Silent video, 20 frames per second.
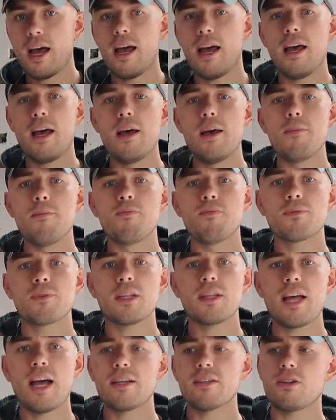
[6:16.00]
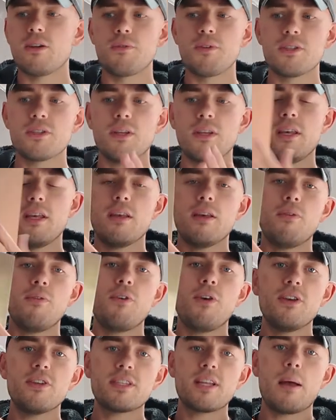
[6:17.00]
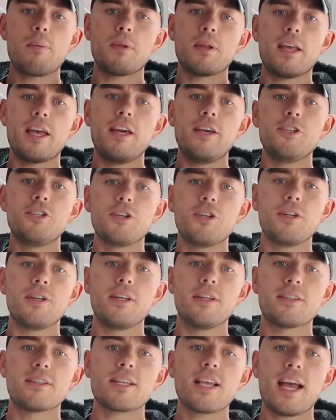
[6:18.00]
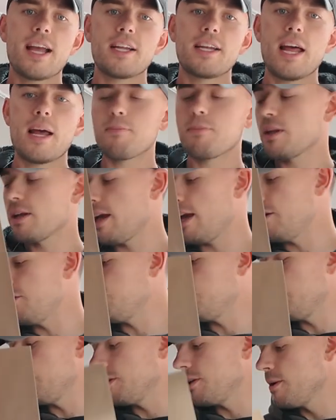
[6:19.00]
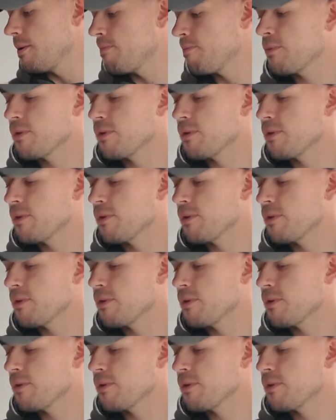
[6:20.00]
and that's obviously first application and second application.